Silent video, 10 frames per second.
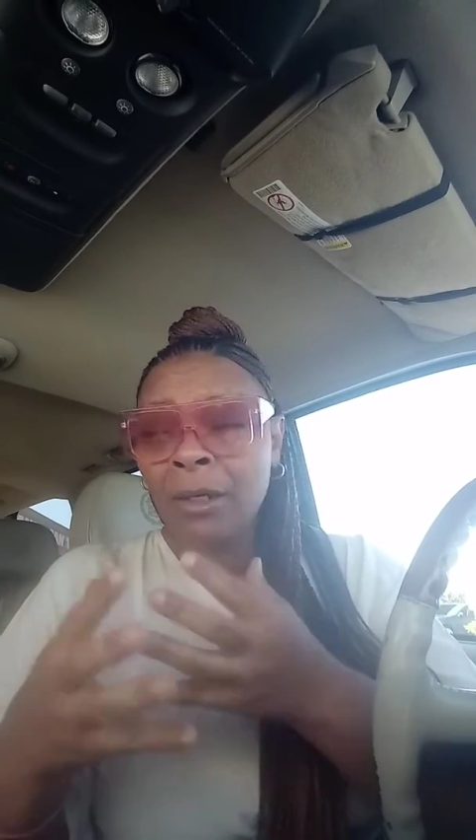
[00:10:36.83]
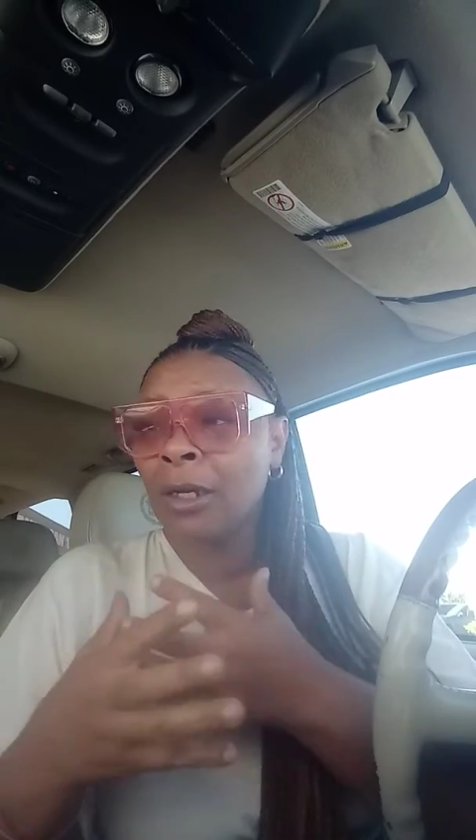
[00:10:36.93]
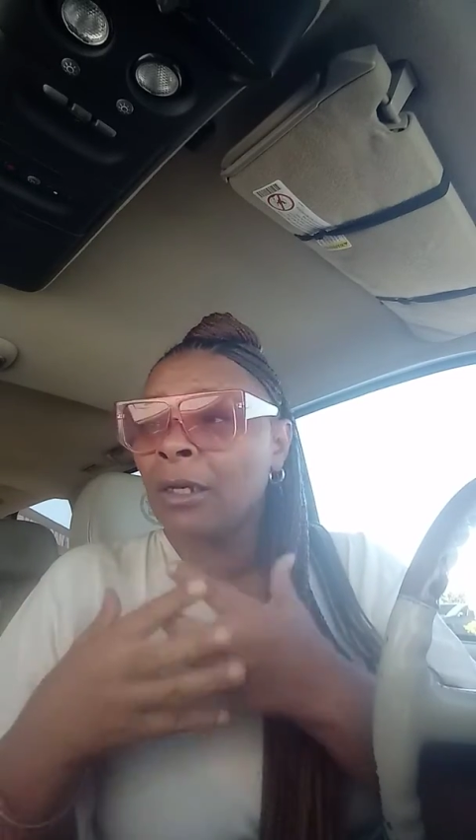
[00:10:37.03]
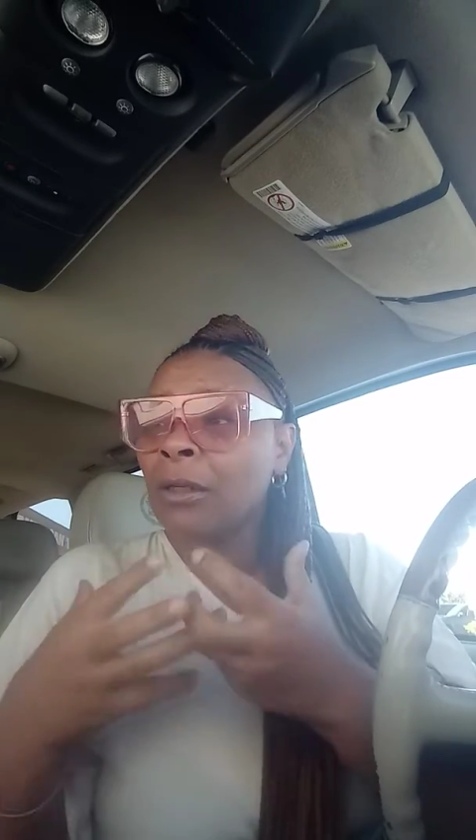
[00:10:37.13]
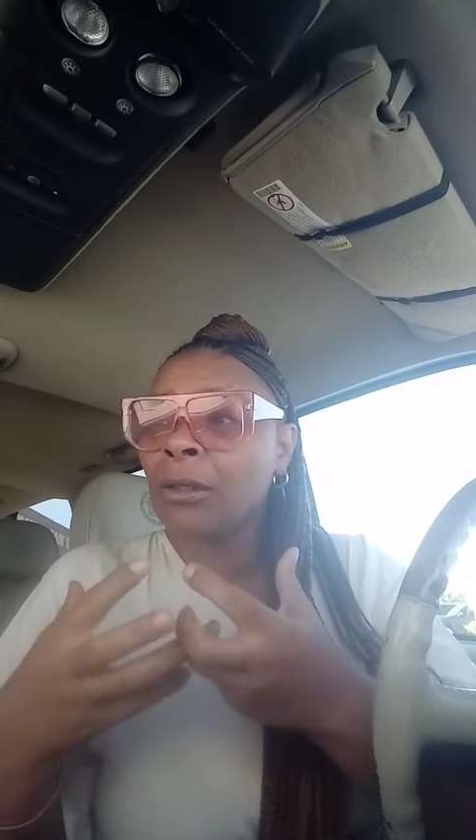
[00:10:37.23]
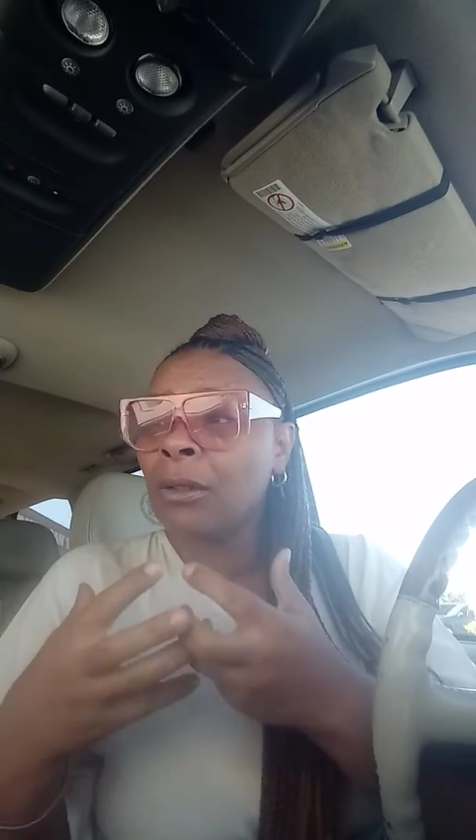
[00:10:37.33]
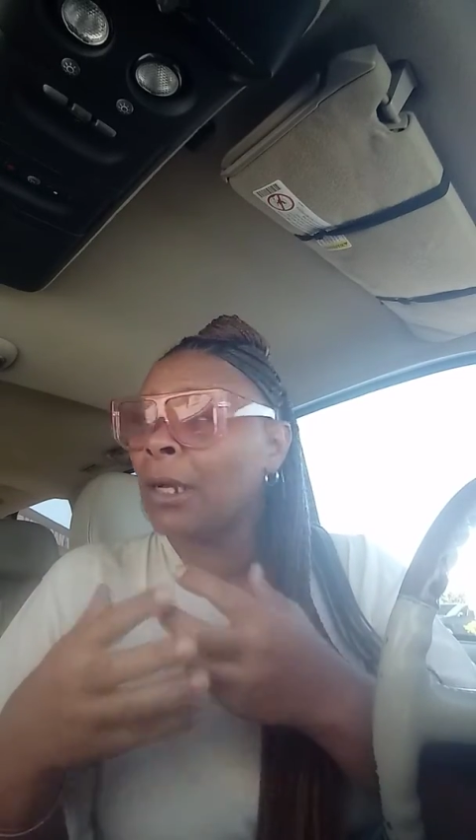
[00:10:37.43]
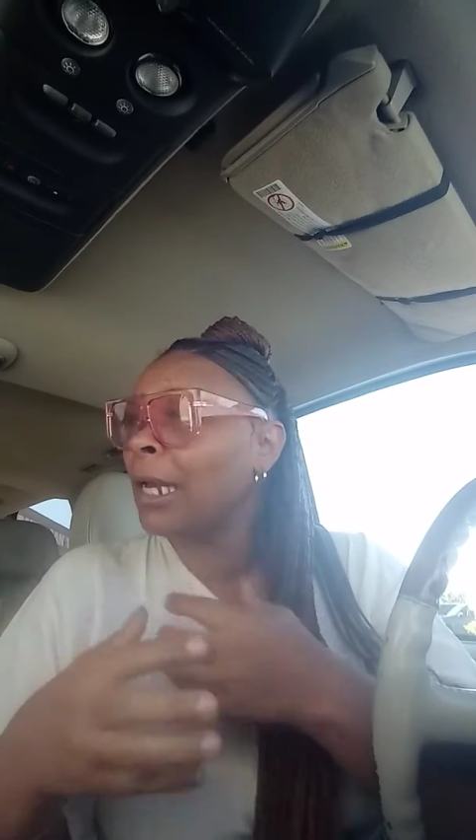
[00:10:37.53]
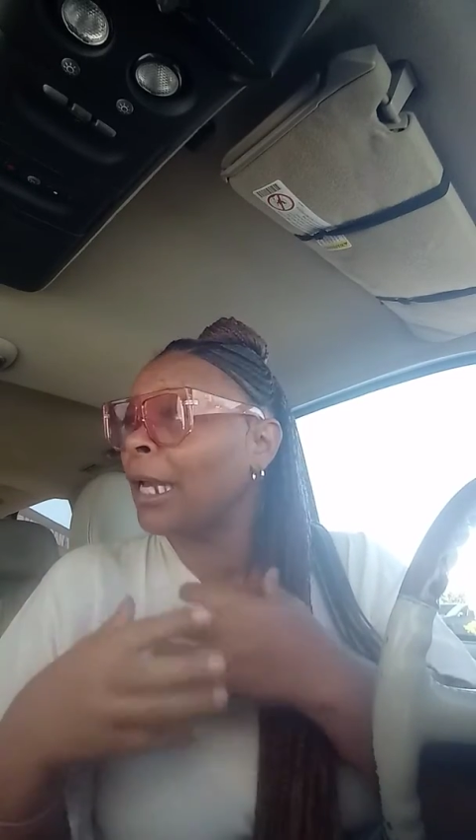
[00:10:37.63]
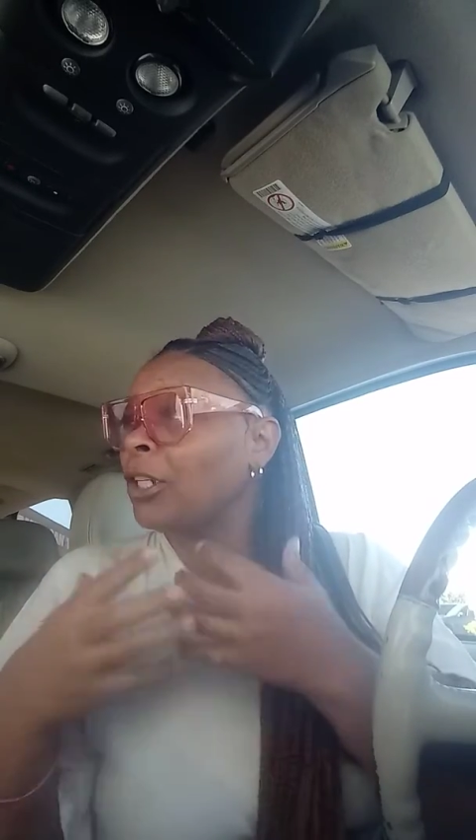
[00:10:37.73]
right?
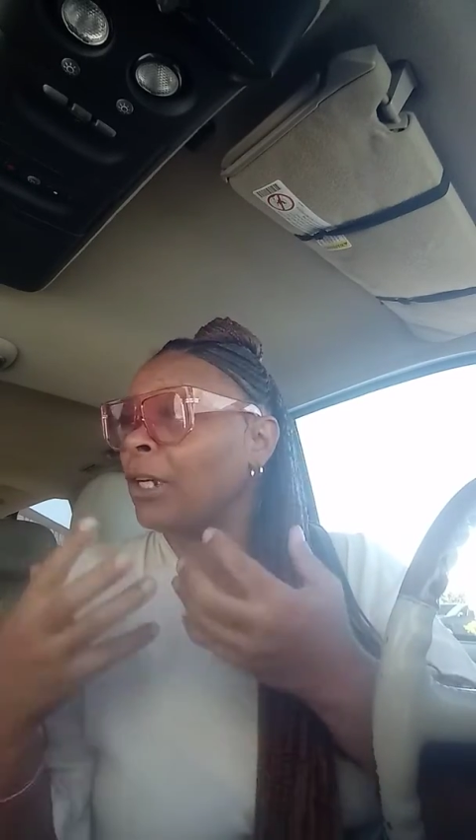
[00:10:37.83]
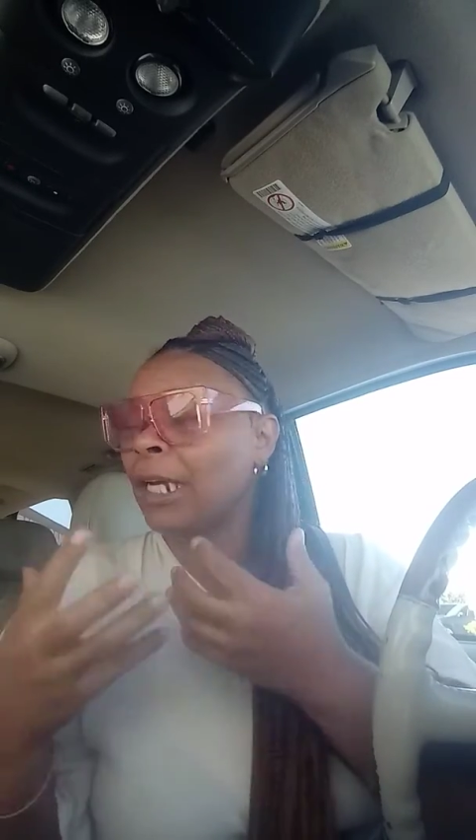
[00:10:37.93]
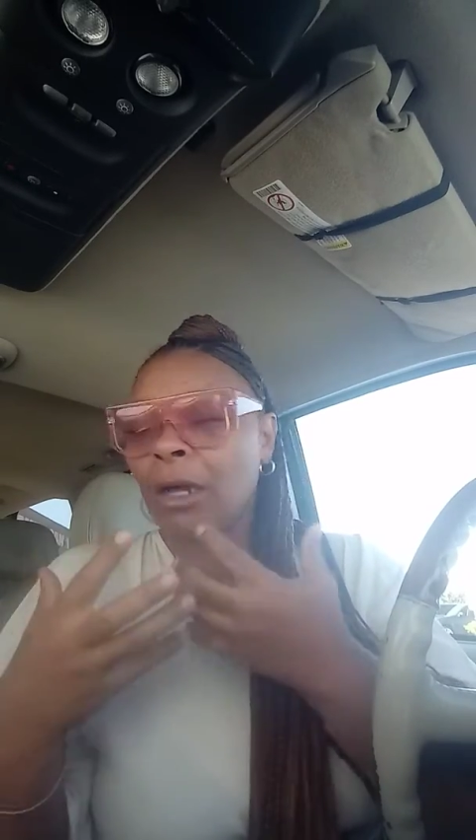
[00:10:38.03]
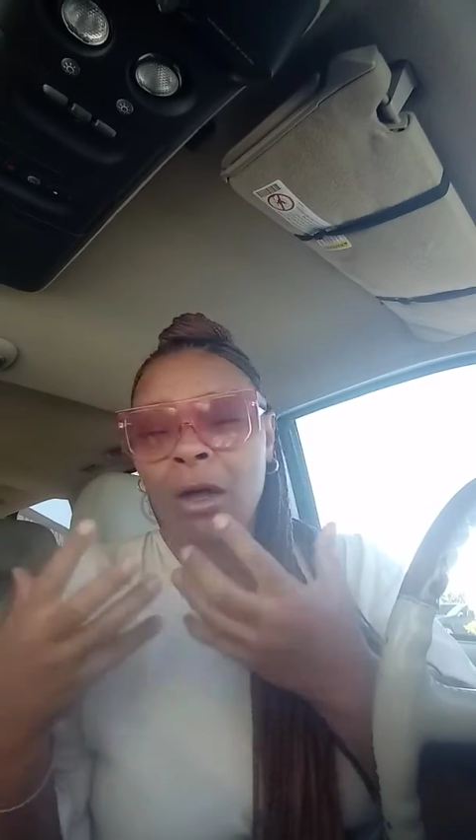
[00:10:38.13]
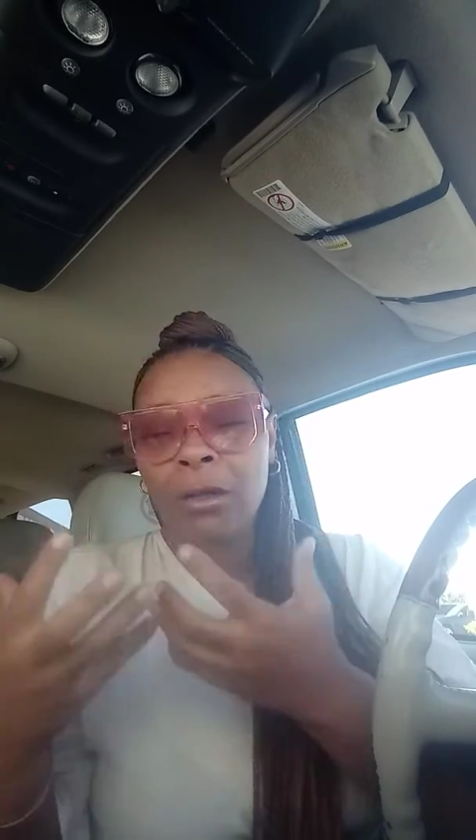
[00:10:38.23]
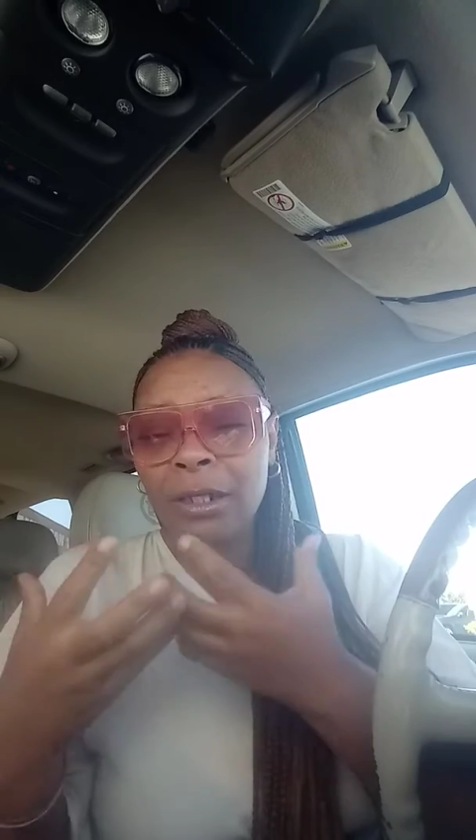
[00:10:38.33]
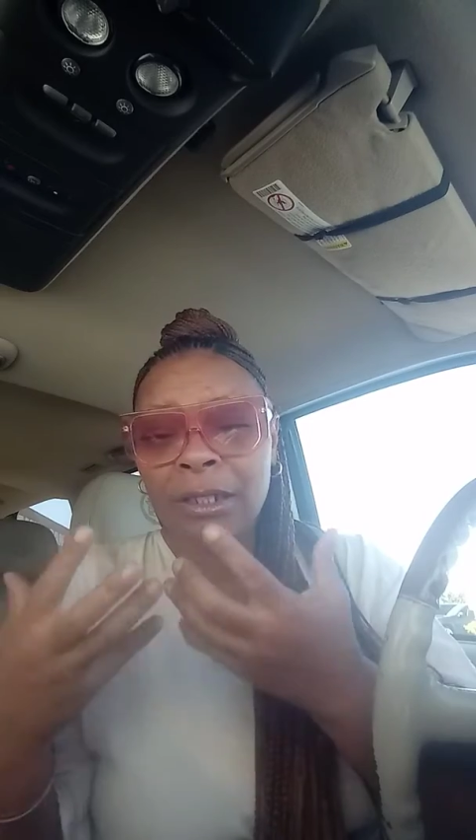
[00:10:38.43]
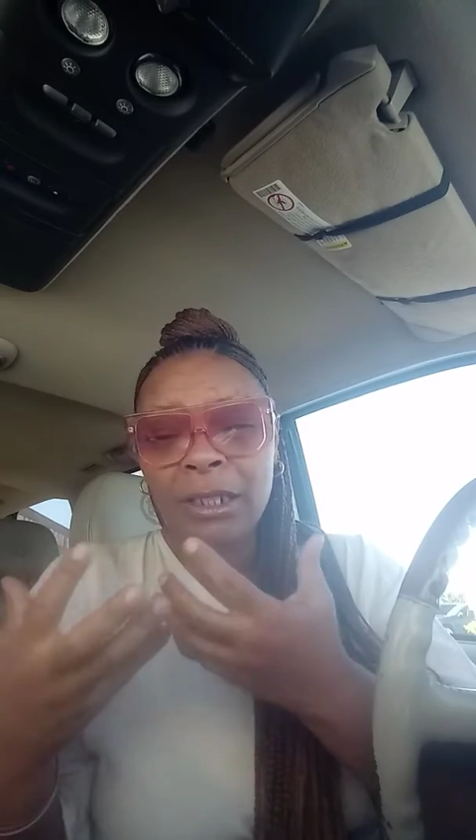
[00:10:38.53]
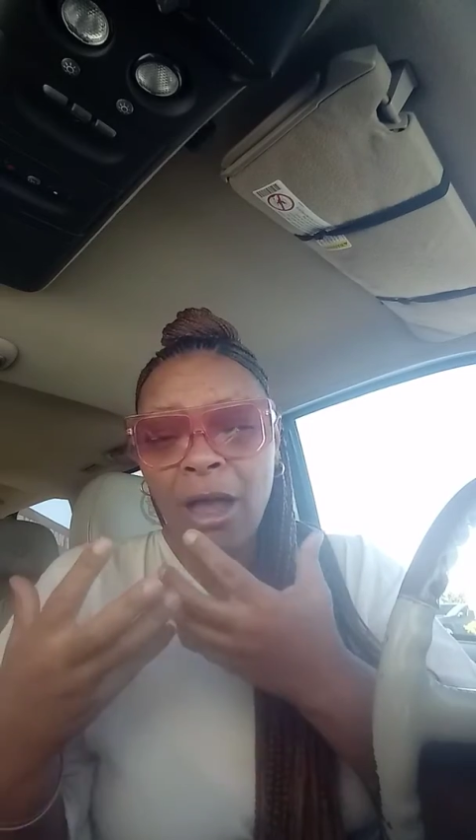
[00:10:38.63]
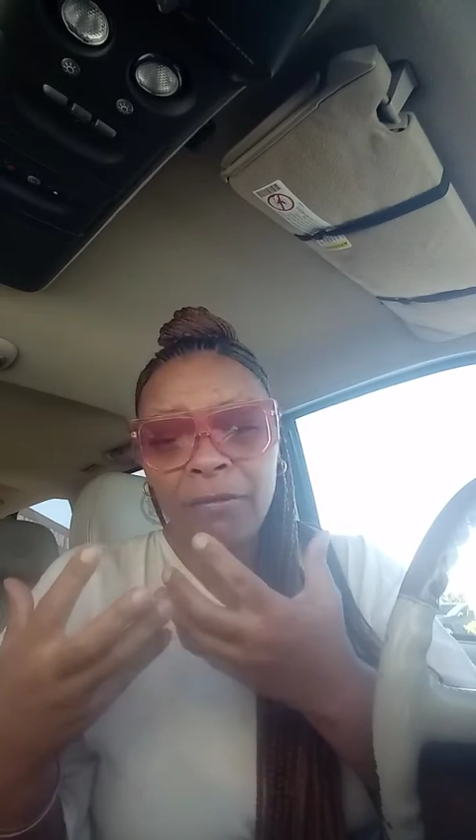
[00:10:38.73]

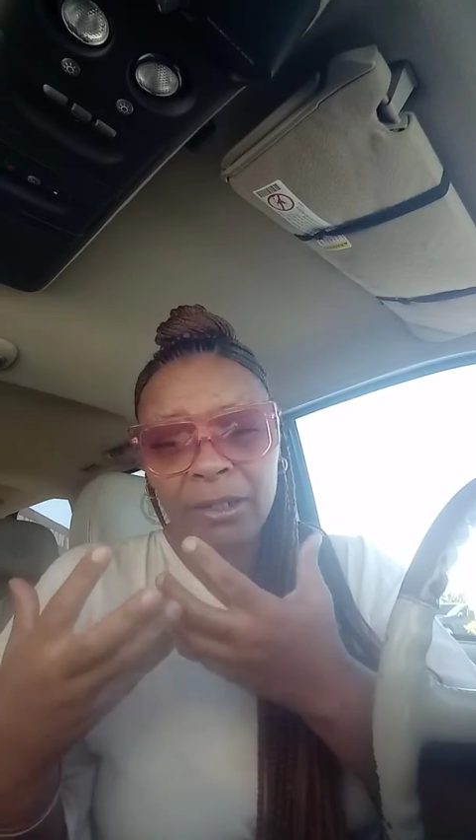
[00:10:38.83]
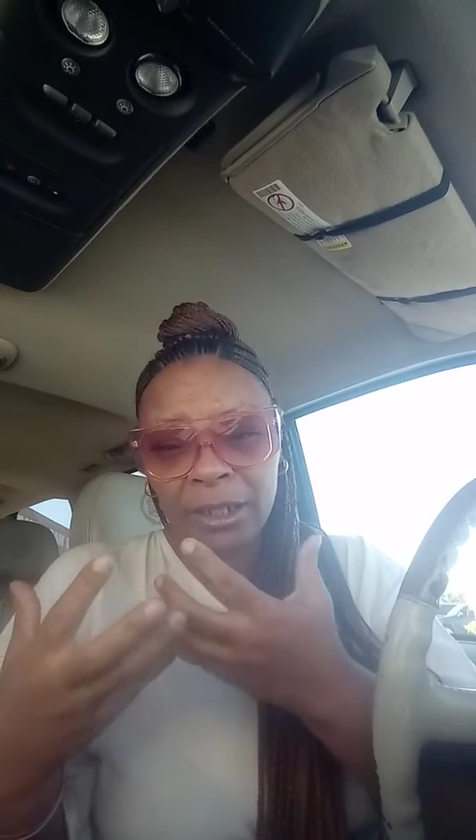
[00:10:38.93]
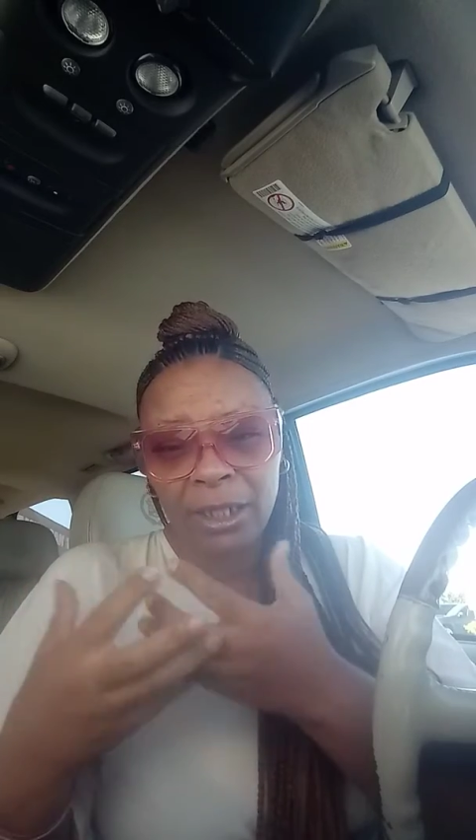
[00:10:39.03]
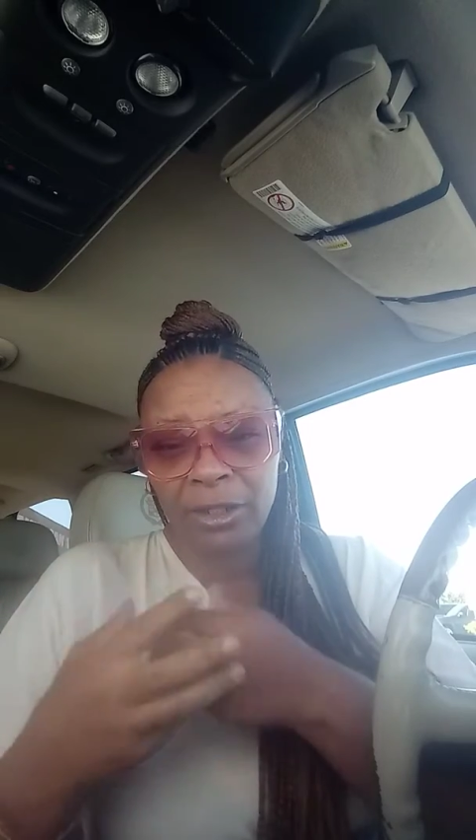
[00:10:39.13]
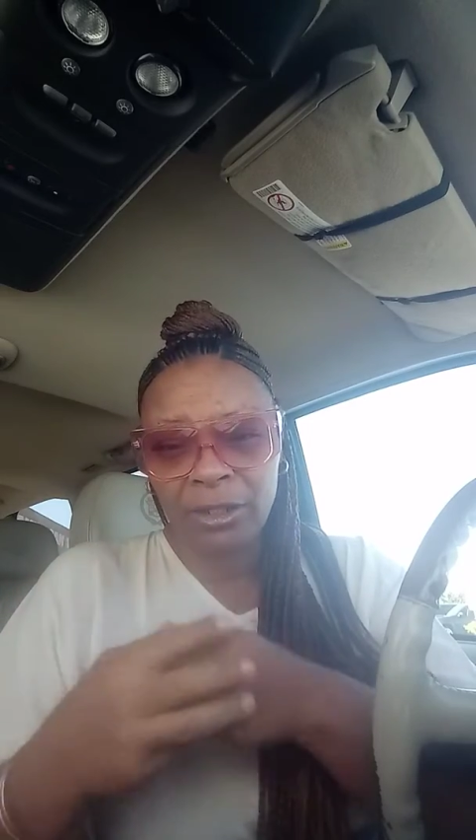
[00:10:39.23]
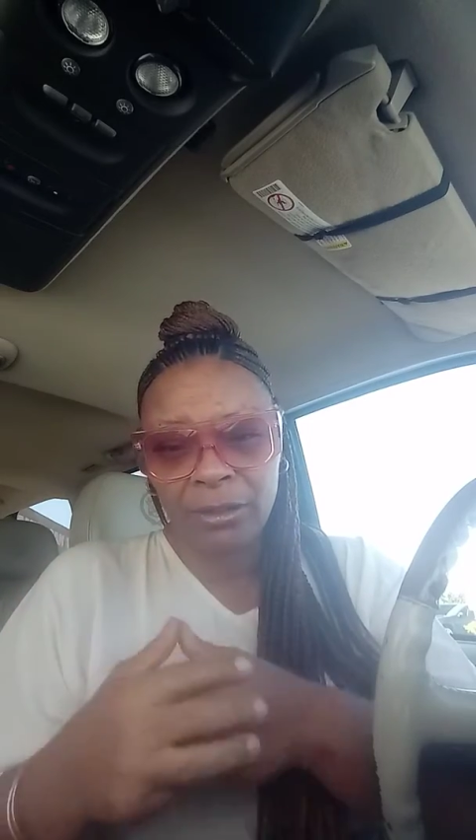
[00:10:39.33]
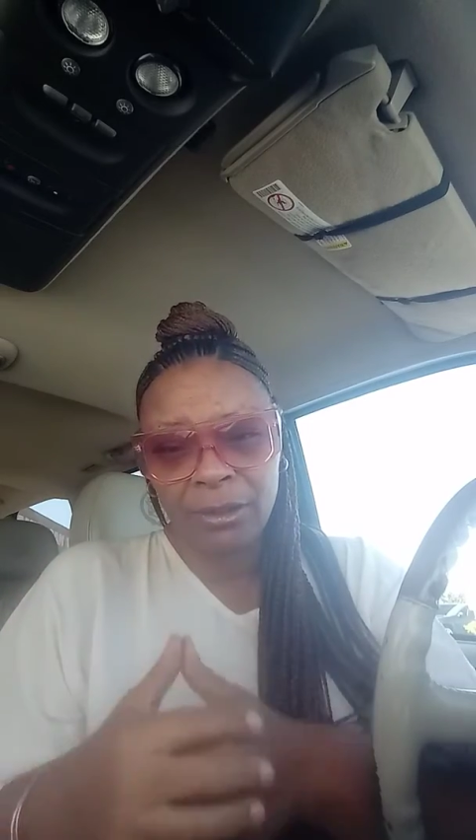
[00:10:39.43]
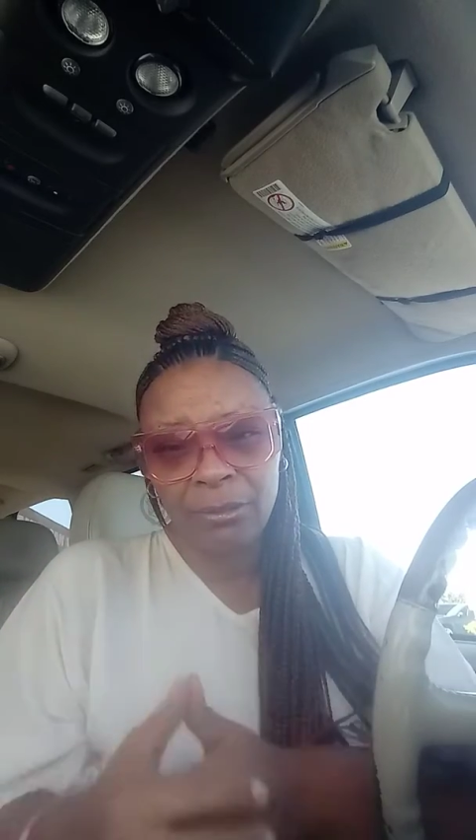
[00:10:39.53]
I'm in the space.